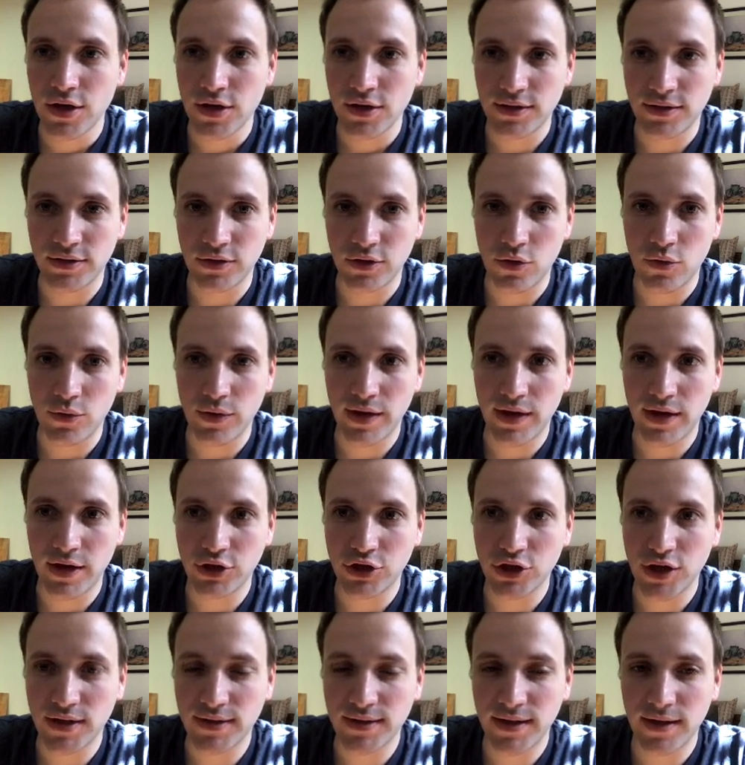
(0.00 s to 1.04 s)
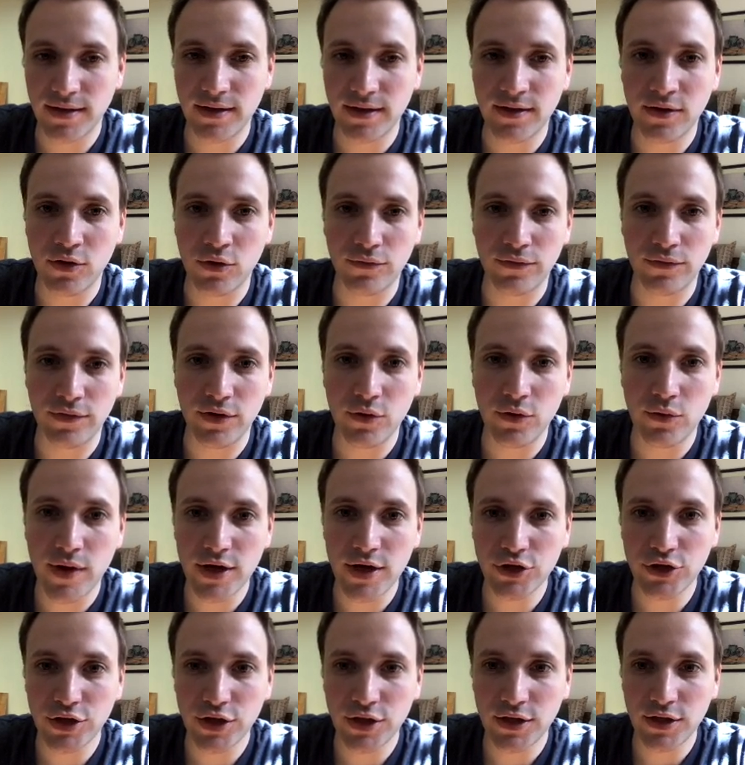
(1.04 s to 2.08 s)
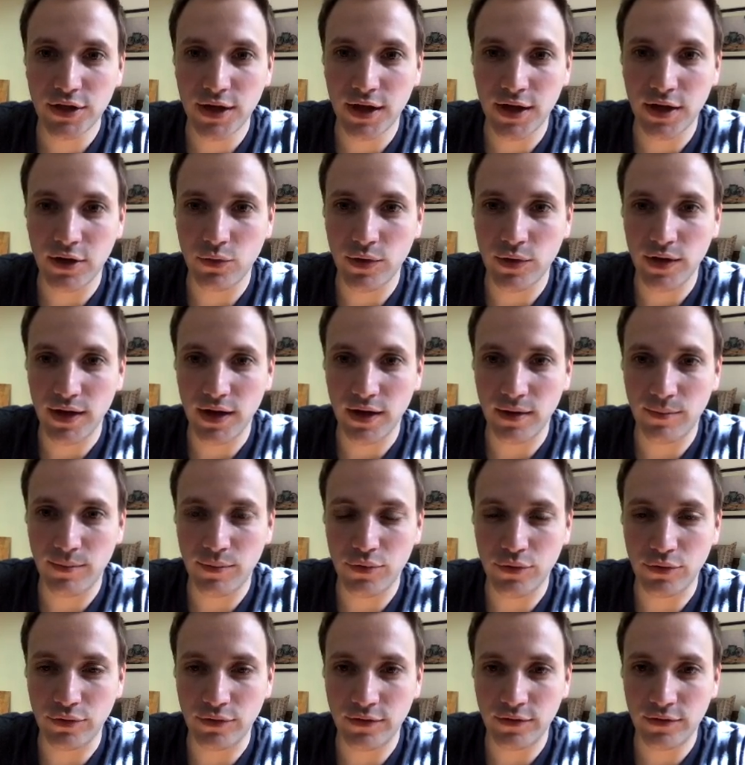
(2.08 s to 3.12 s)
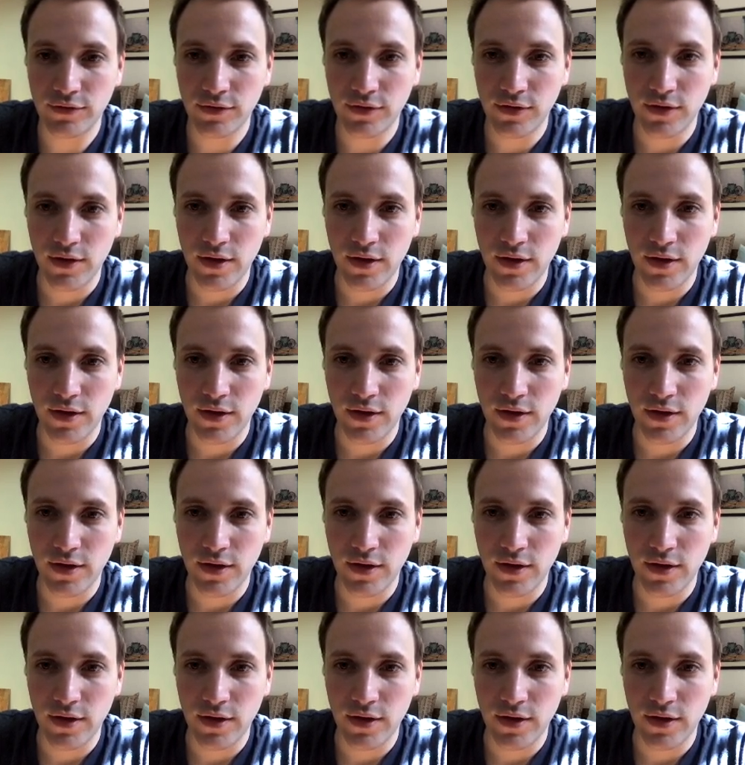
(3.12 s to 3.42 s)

So we can just edit the configuration and we can put